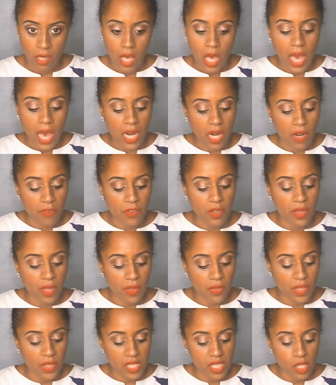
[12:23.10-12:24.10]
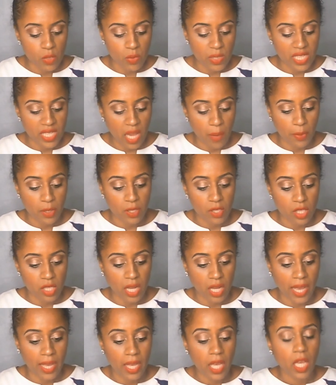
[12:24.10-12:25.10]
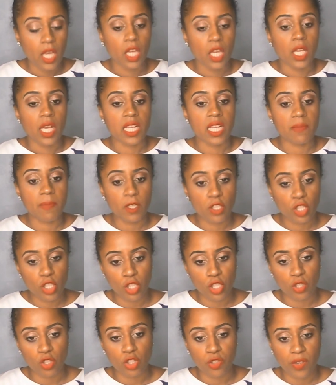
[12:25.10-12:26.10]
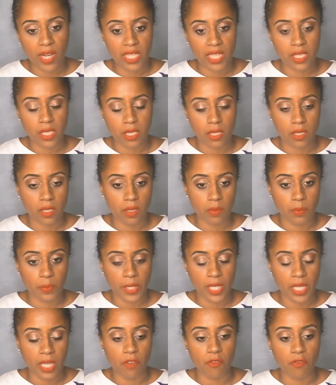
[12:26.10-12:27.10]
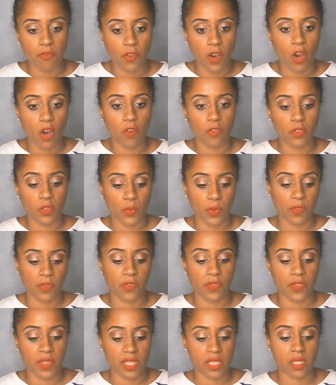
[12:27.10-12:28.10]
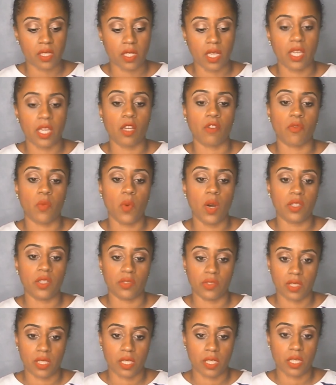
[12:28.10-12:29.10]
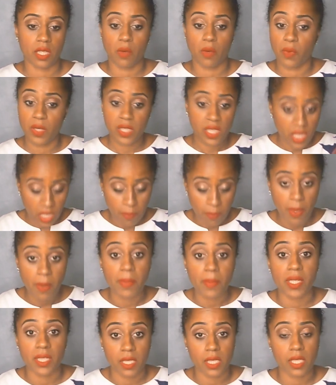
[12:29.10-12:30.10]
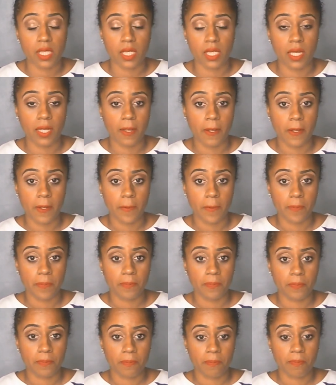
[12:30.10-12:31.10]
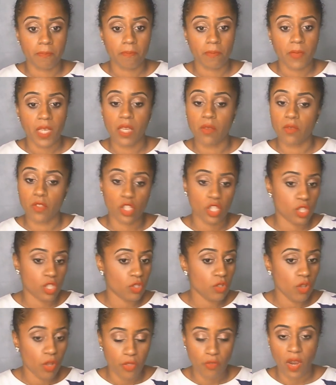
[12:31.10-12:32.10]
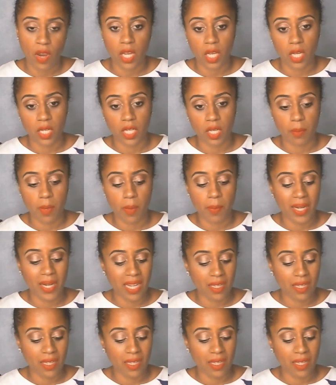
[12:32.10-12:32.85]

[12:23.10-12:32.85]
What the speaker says: And I feel that this is what's happened. Like, as much as you tried to be involved with this King of Wands, there was commitment. It was just not the right kind of commitment.